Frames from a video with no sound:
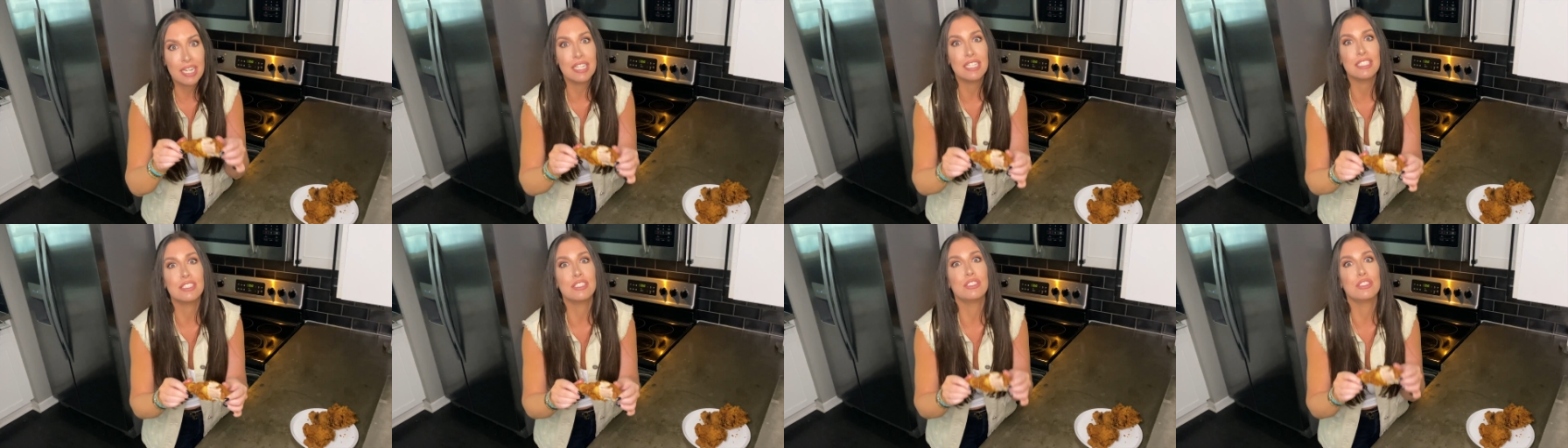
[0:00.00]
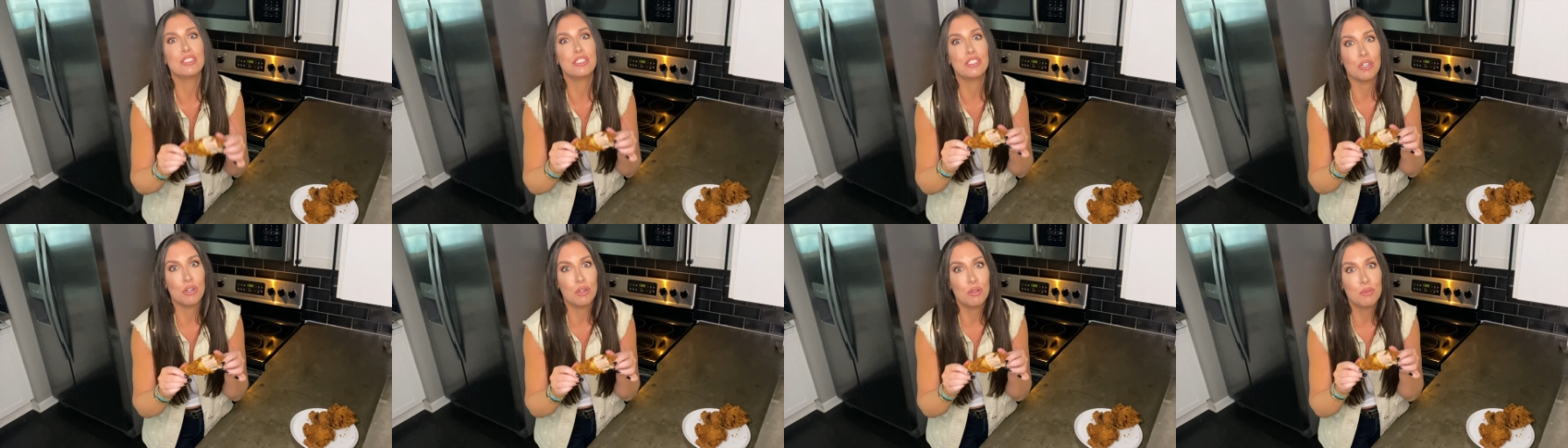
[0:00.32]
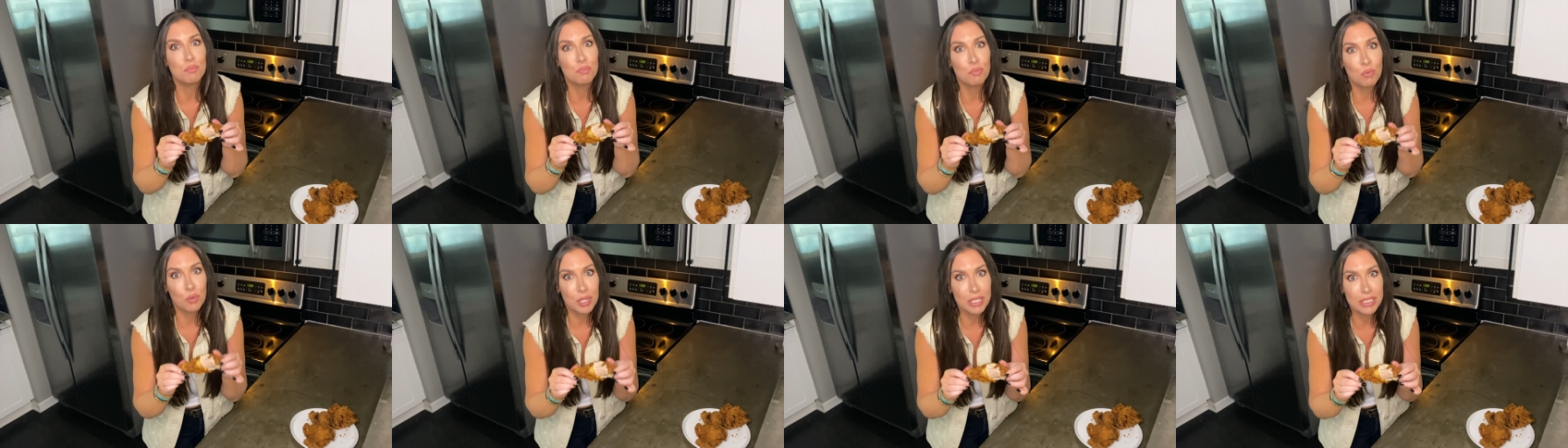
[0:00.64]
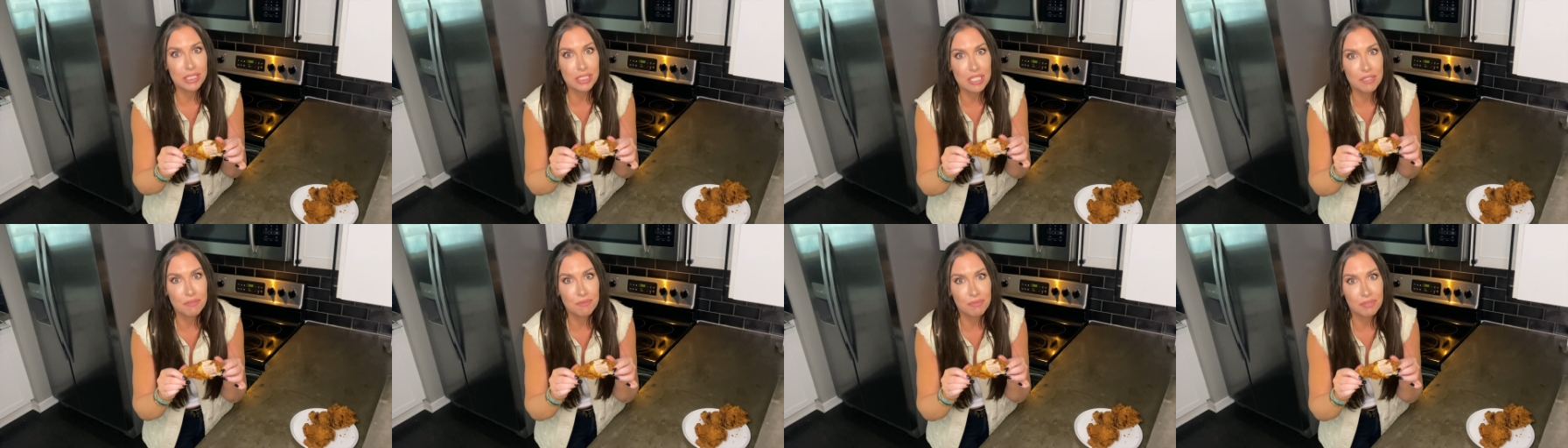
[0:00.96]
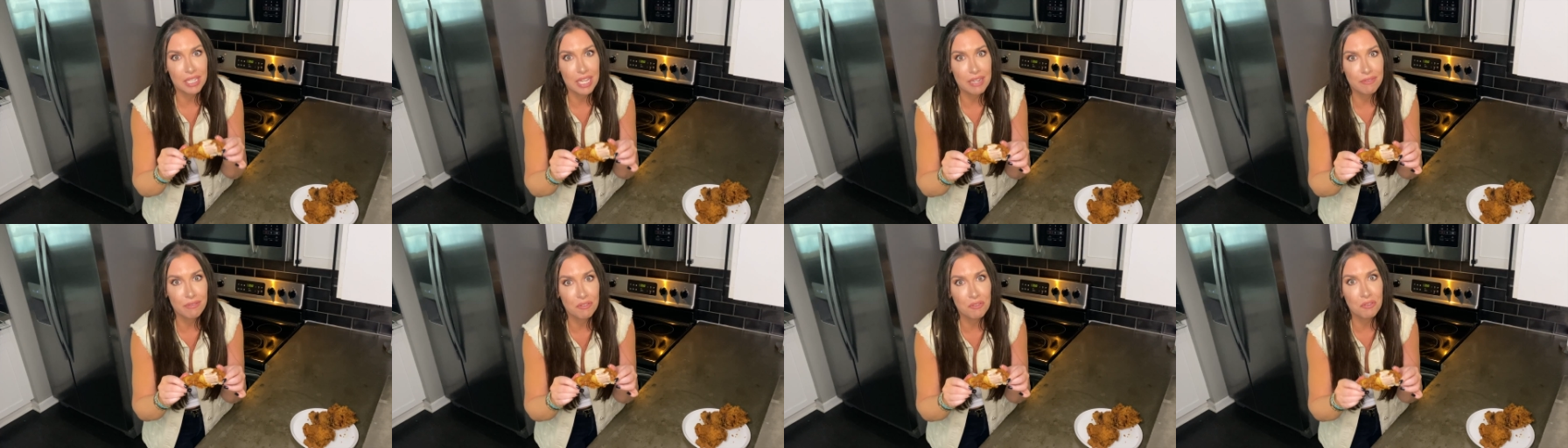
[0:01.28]
is so moist and
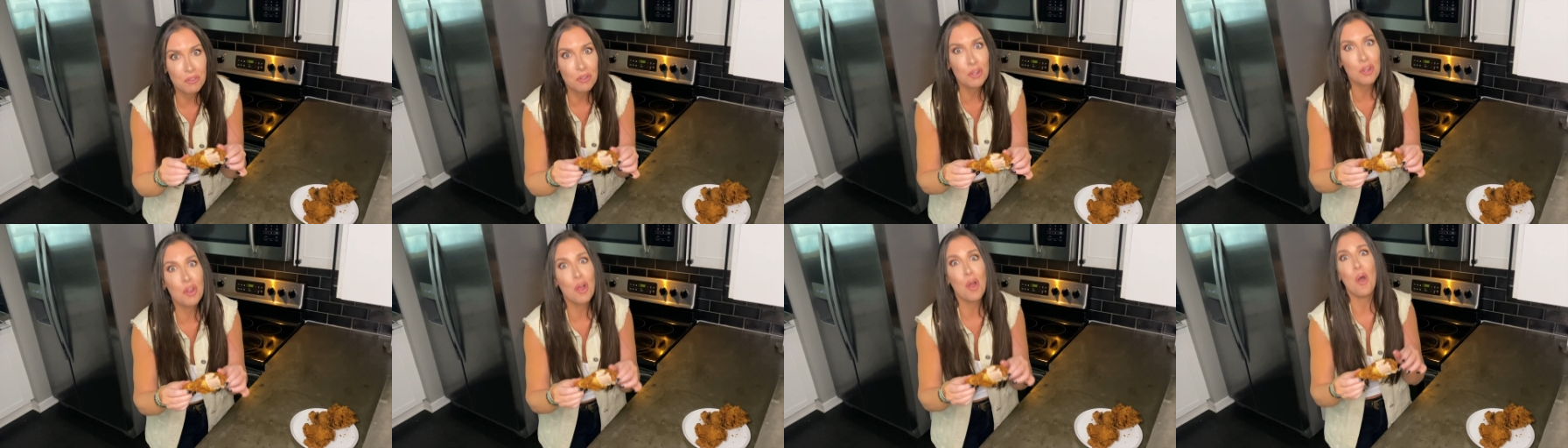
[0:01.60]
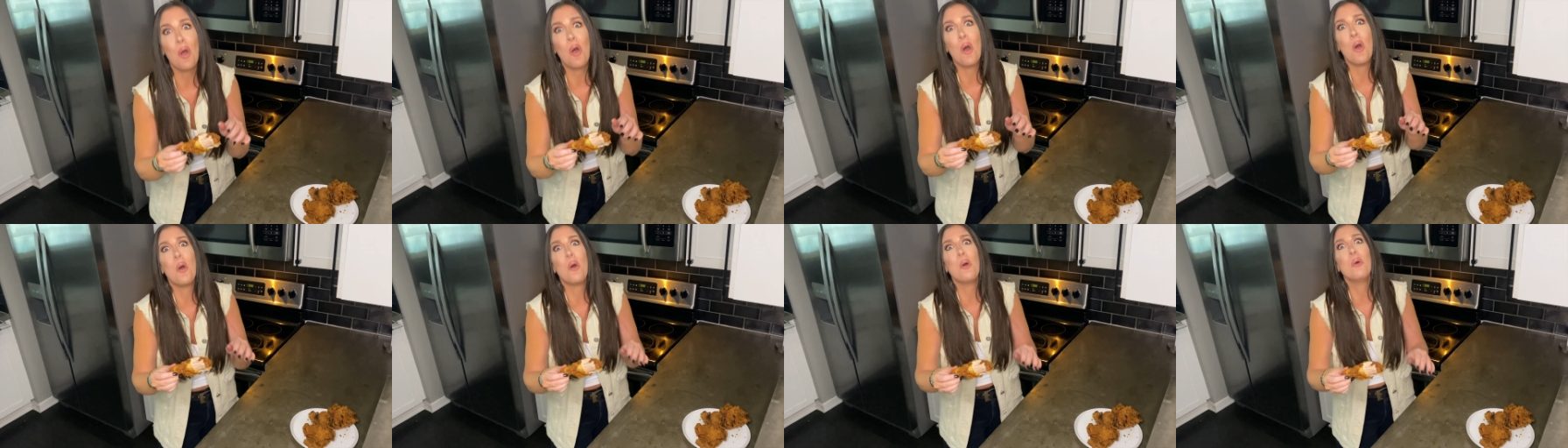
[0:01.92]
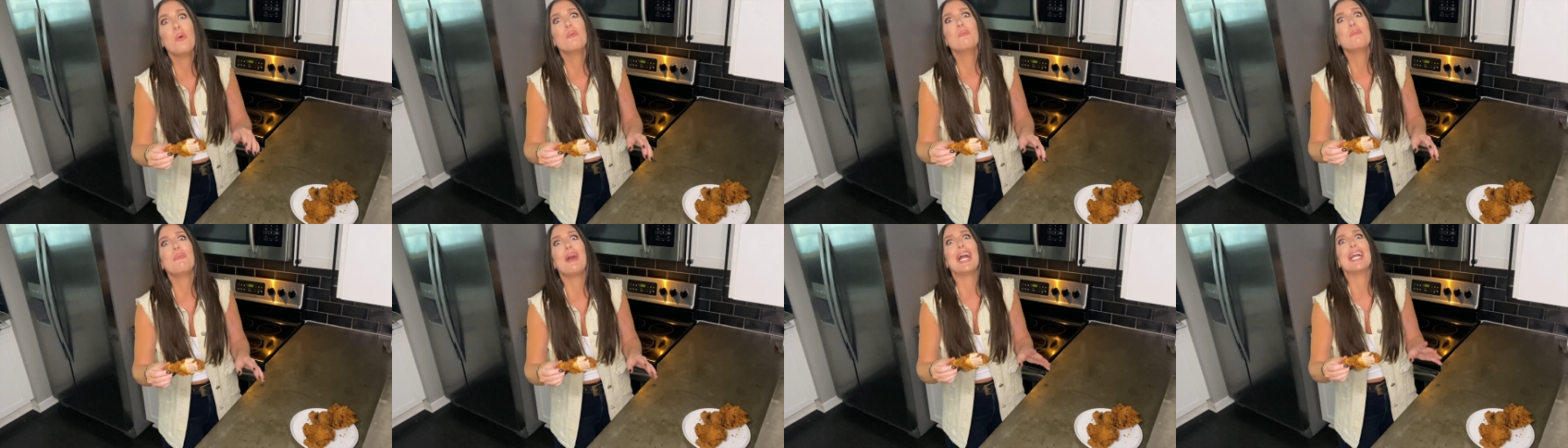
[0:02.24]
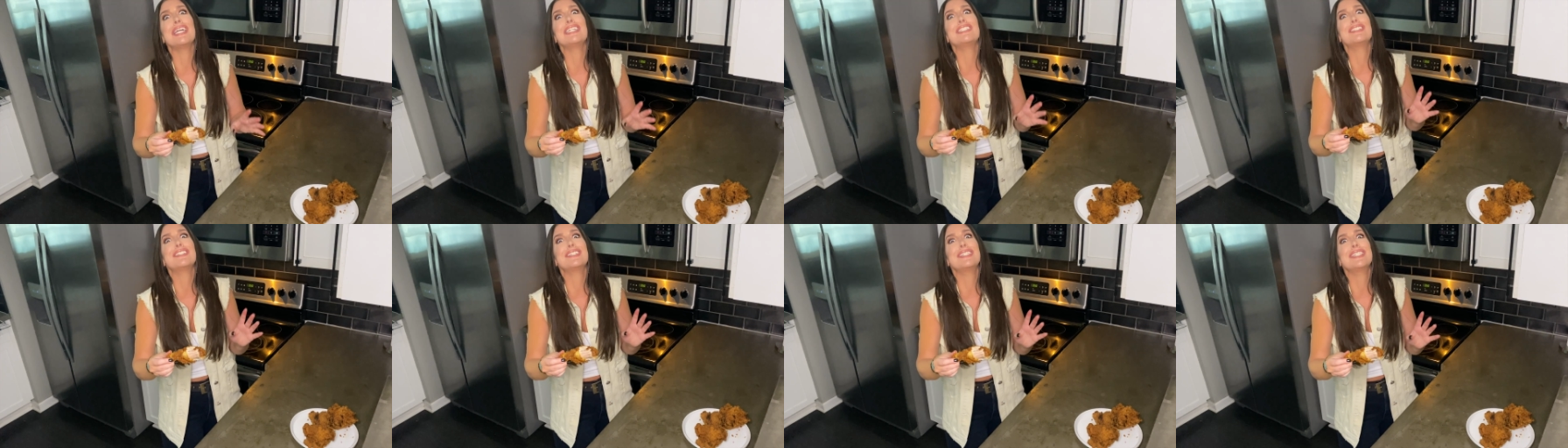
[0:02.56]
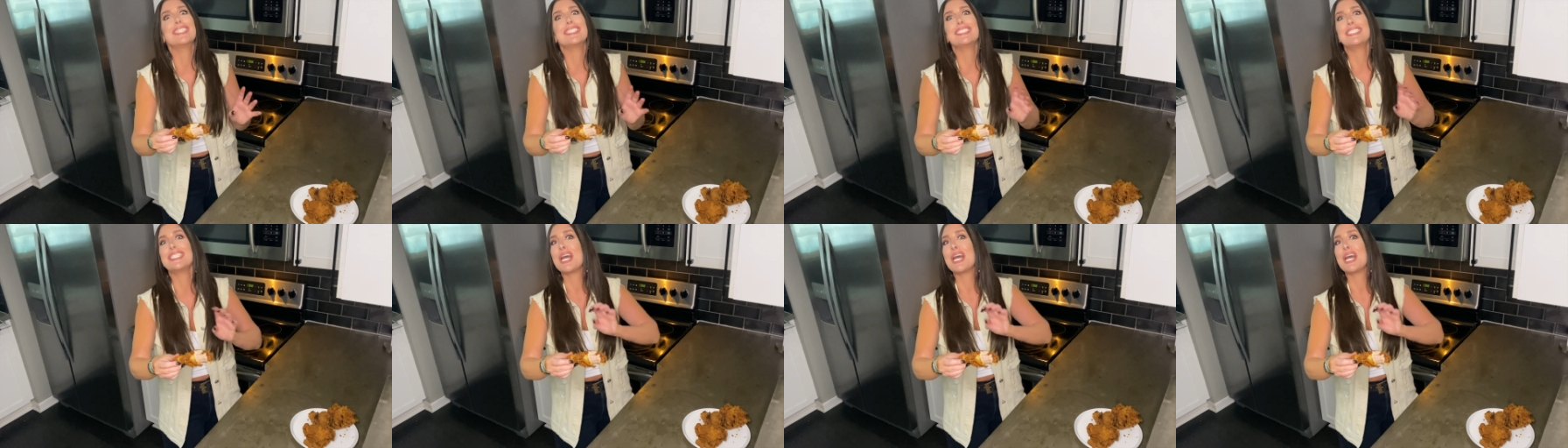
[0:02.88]
flavorful. Oh my goodness,